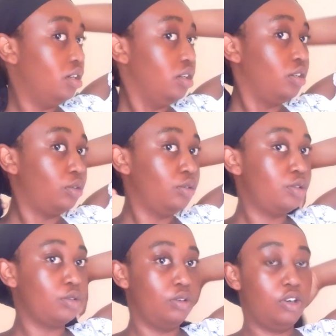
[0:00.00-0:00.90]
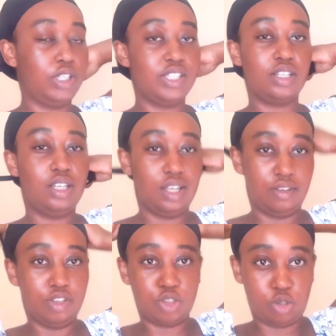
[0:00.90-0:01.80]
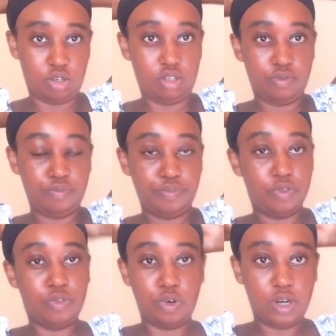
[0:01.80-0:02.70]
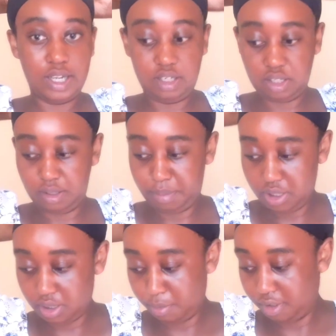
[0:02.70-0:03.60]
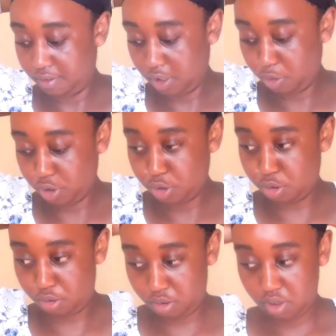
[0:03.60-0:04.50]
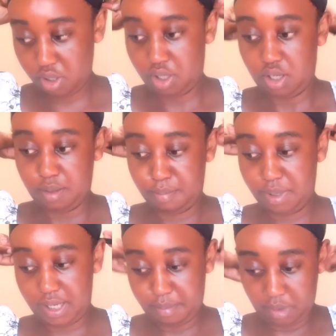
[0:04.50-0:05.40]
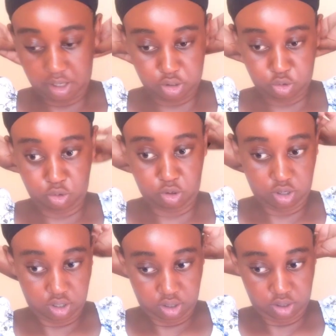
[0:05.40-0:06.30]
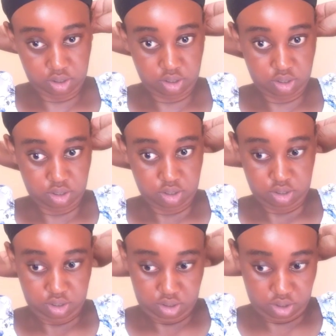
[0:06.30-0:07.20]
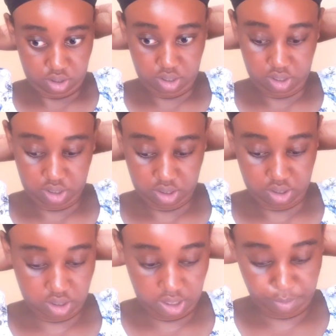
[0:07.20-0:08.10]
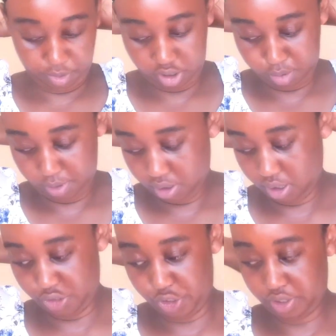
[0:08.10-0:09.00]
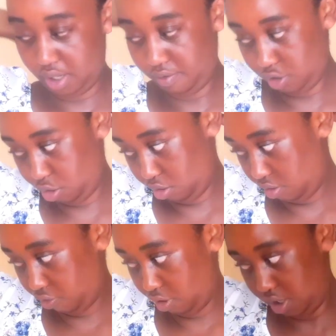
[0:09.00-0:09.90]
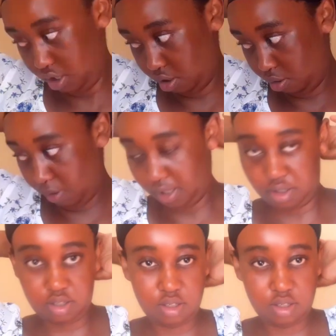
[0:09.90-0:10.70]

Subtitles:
And also, honestly, I haven't gone for a little bit. I'm not even going to blame that on the hair appointment. I just haven't gone for a little while.